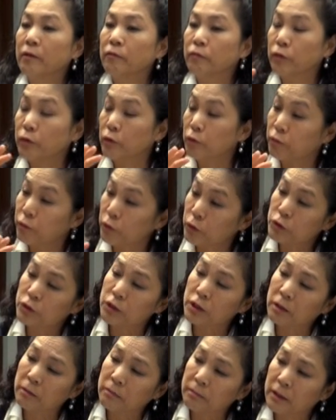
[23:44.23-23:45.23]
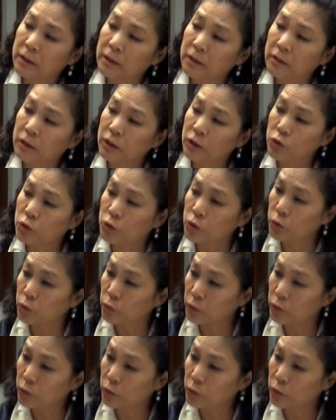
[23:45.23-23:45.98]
For the first time in the history,